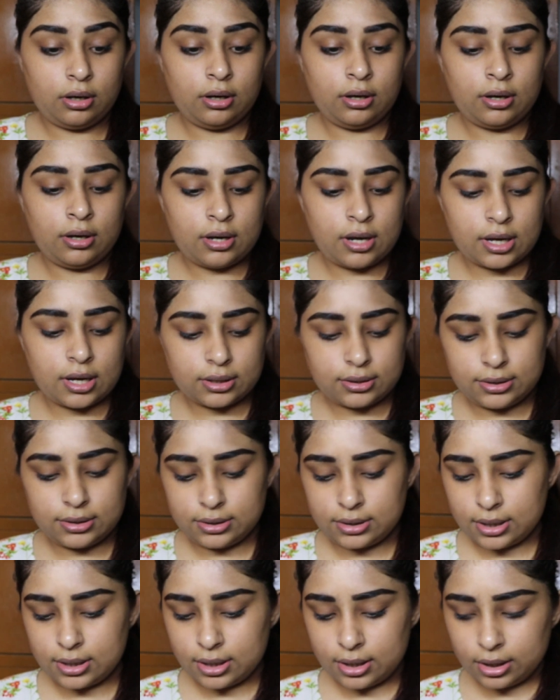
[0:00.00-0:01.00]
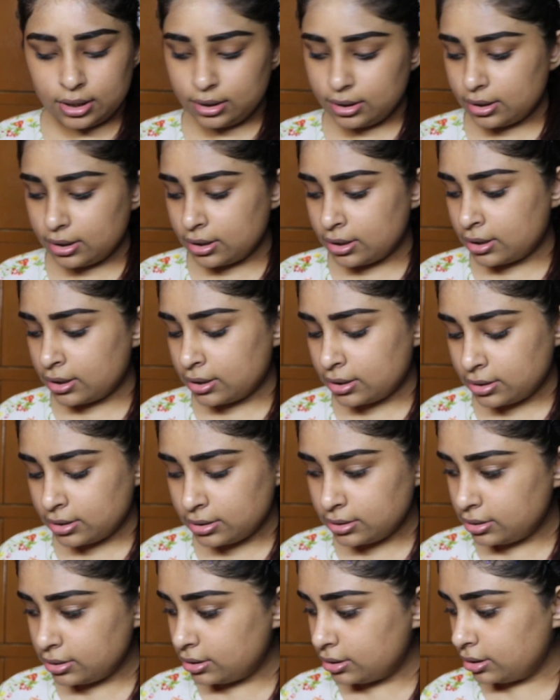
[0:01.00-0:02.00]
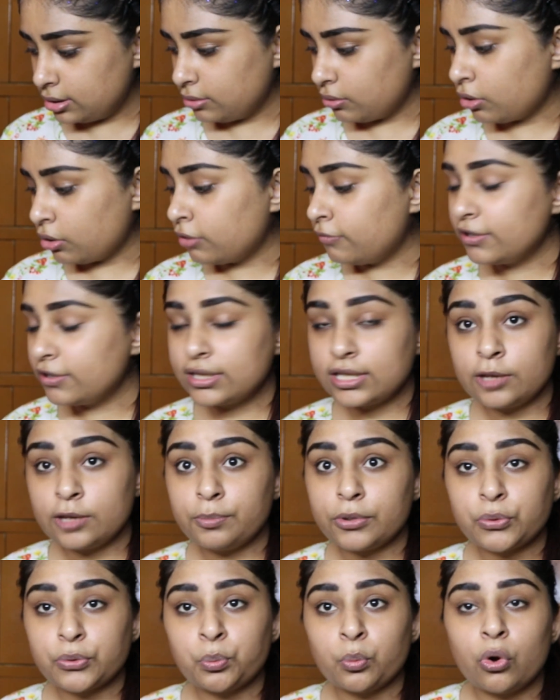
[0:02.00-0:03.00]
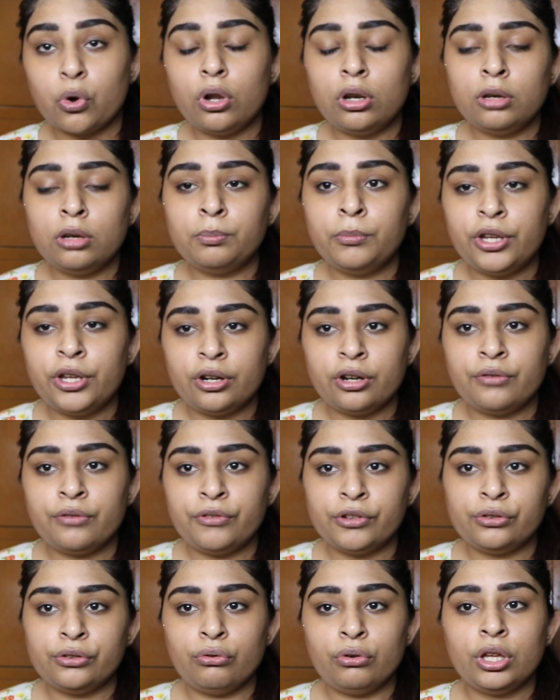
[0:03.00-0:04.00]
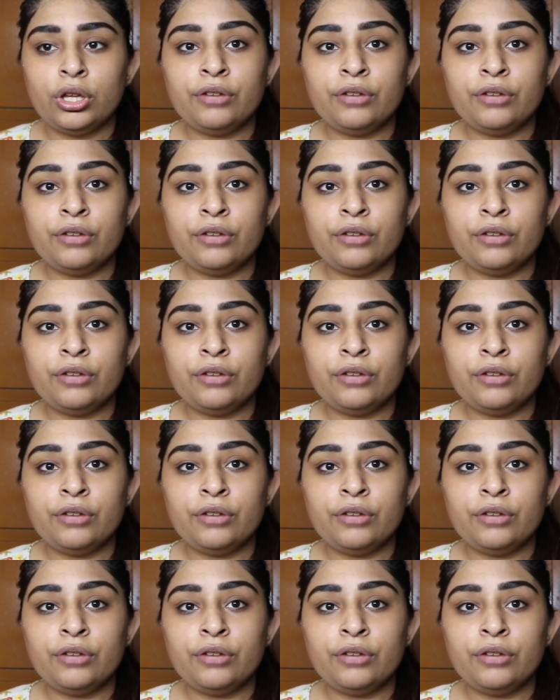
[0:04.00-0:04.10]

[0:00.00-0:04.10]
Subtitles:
Next thing is, always keep a small mirror with you.